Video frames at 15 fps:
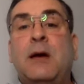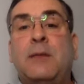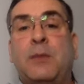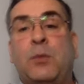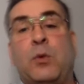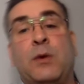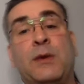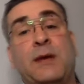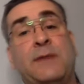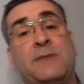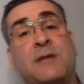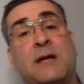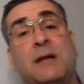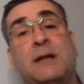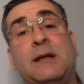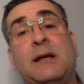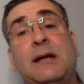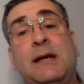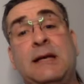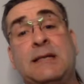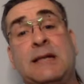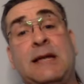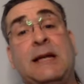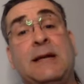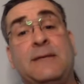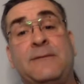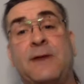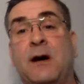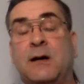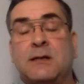but what they've done is in
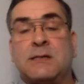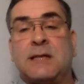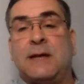advance,